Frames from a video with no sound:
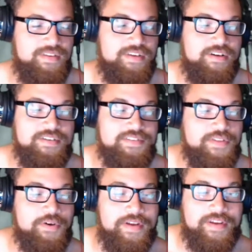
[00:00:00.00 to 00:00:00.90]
Yo, his flow right